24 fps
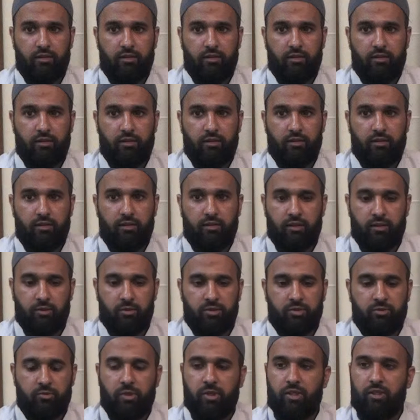there
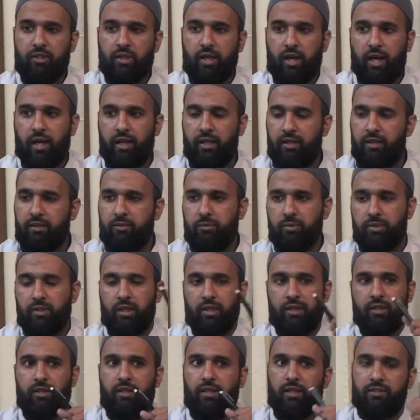was one ayah,
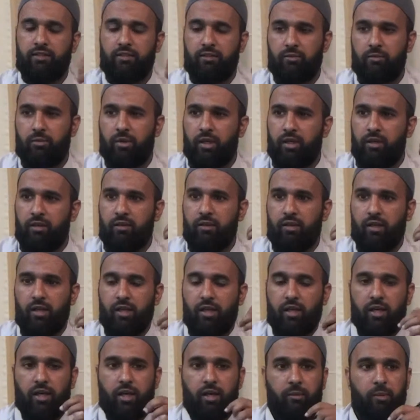I think lesson 1.
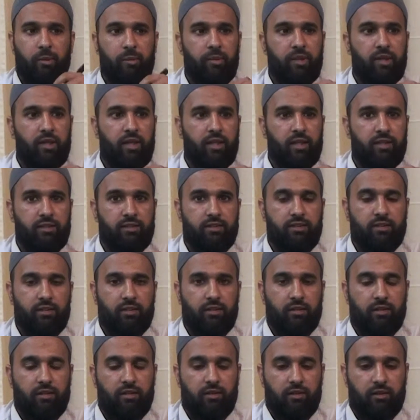I remember it's,
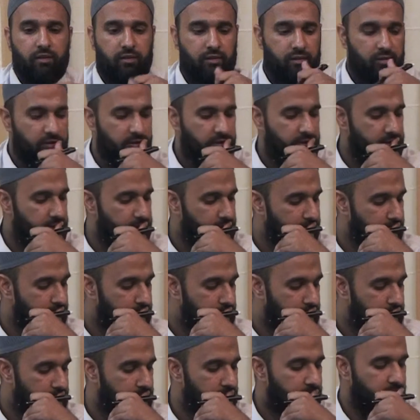I
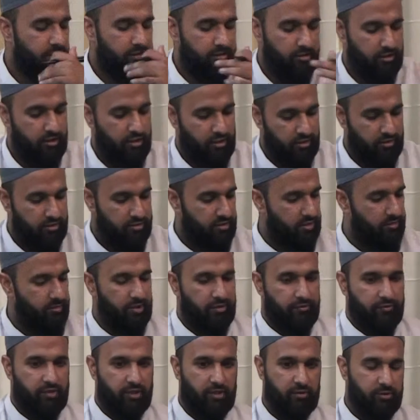
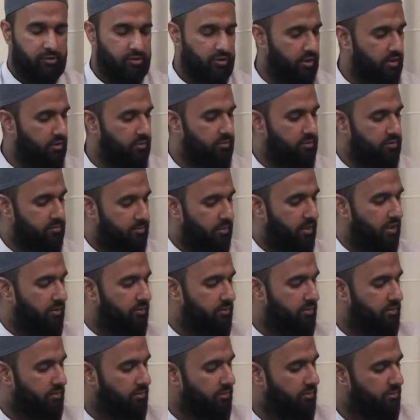forgot which ayah it was, but
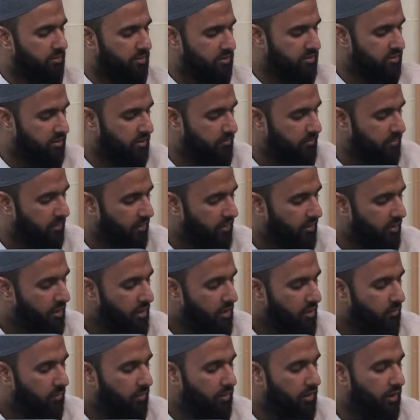anyways, it was with that.
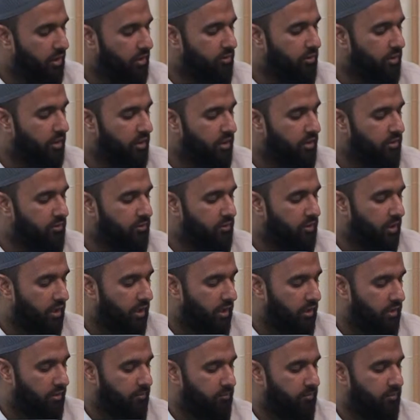Wallahu Ghaniyyun
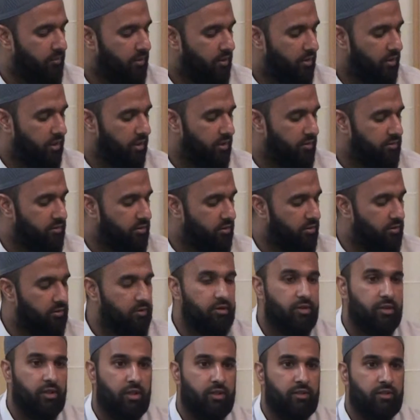Halim. Okay,
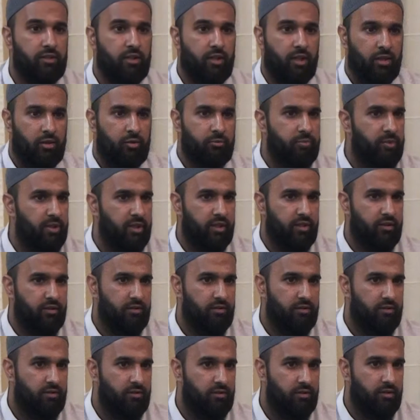so yeah, I hope I
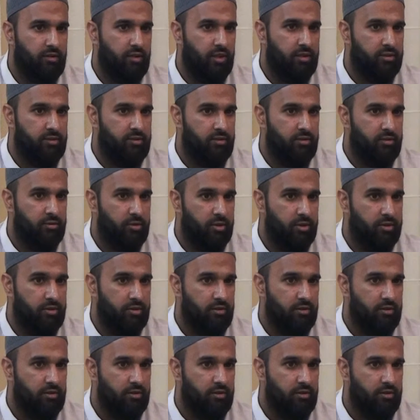answered your question.